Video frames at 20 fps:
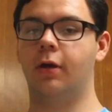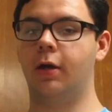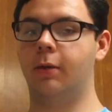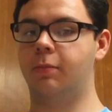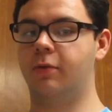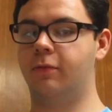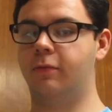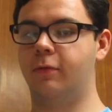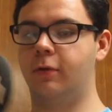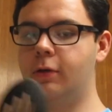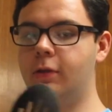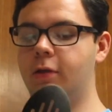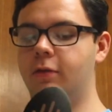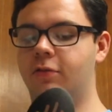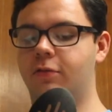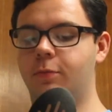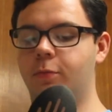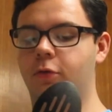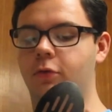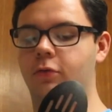I prefer this
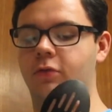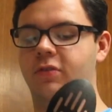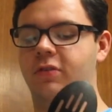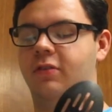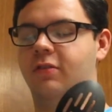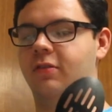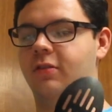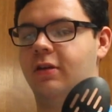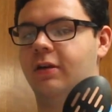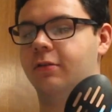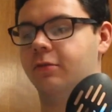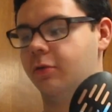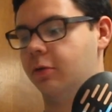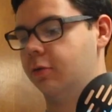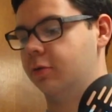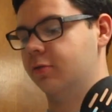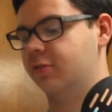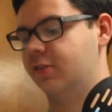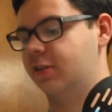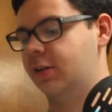spoon since it has
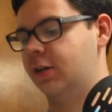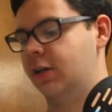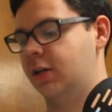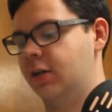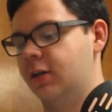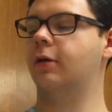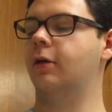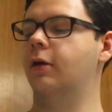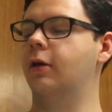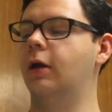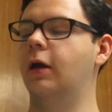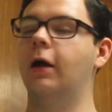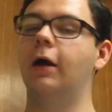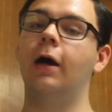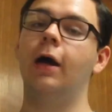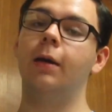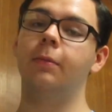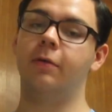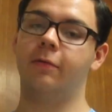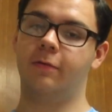holes in it.
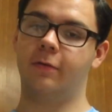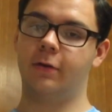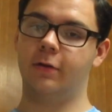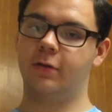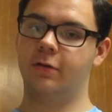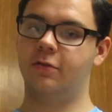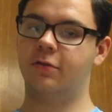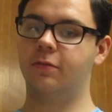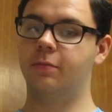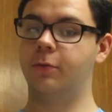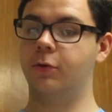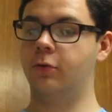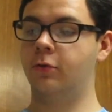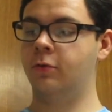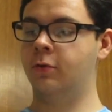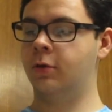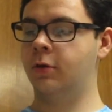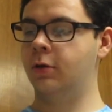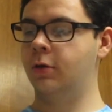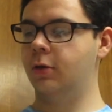I prefer this
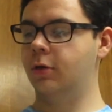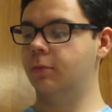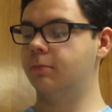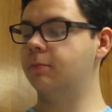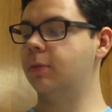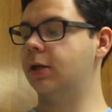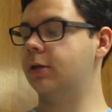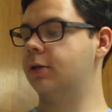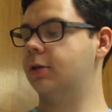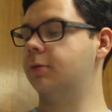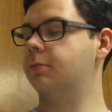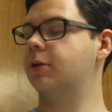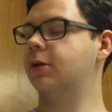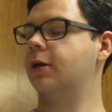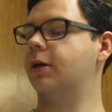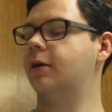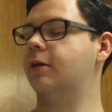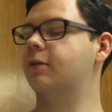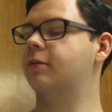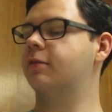spoon mainly
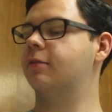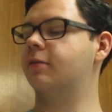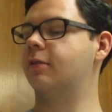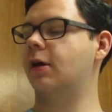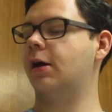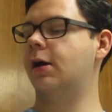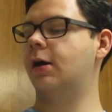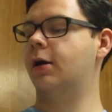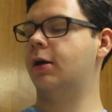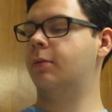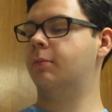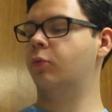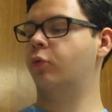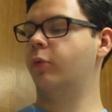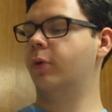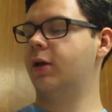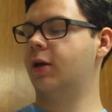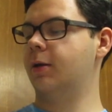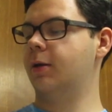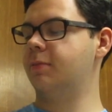because
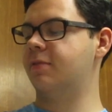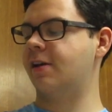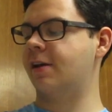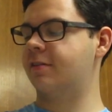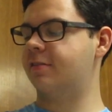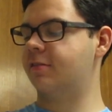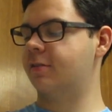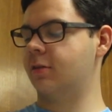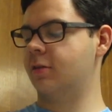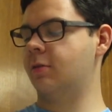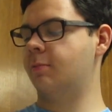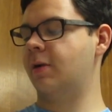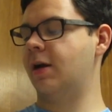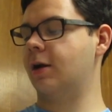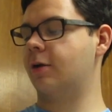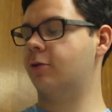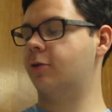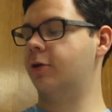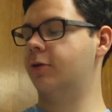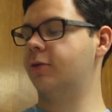when I'm testing the
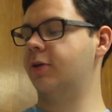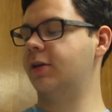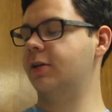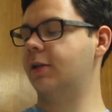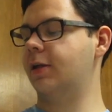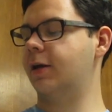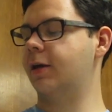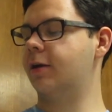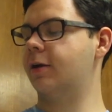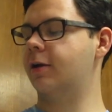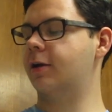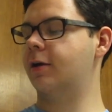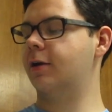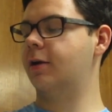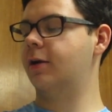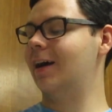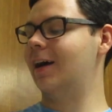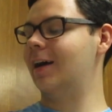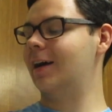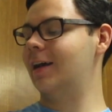macaroni later,
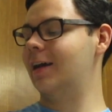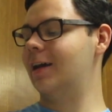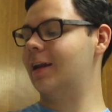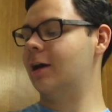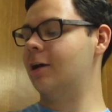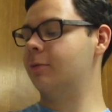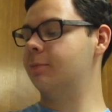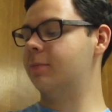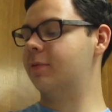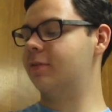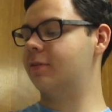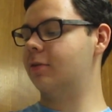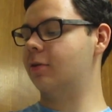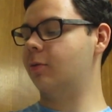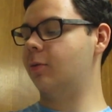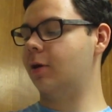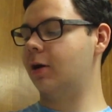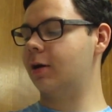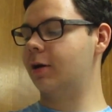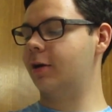it helps the
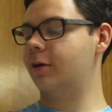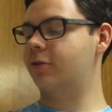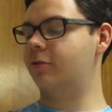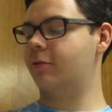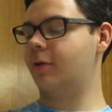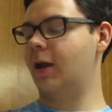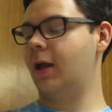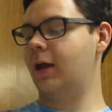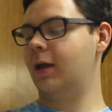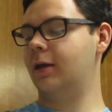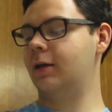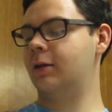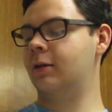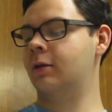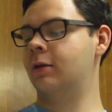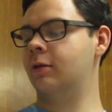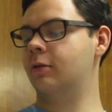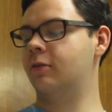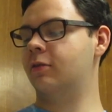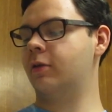water
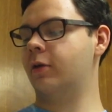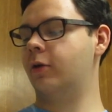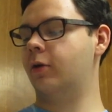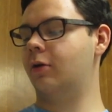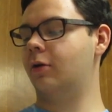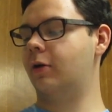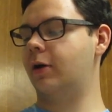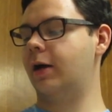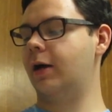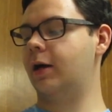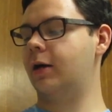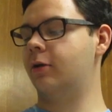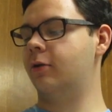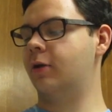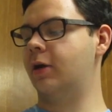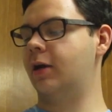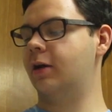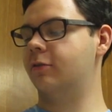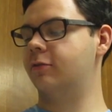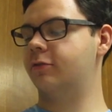drain so I don't
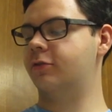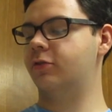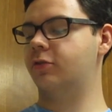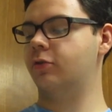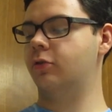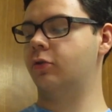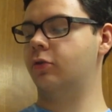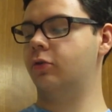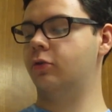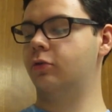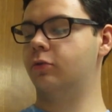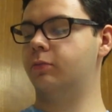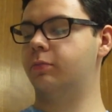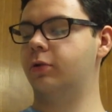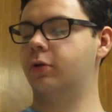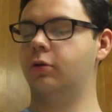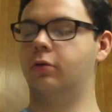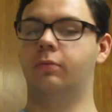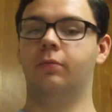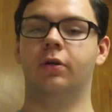have to
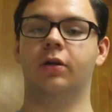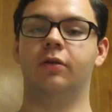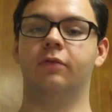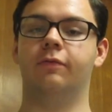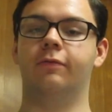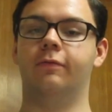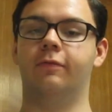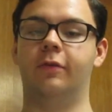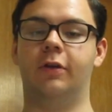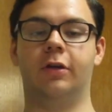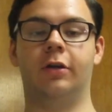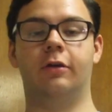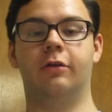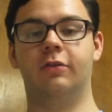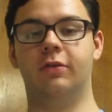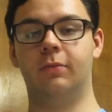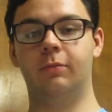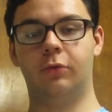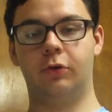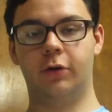put my fingers
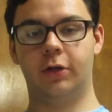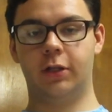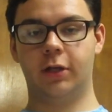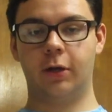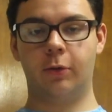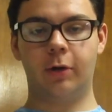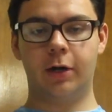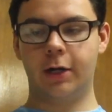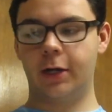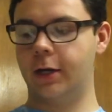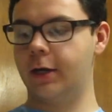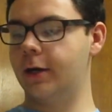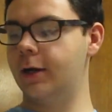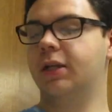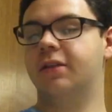in boiling water.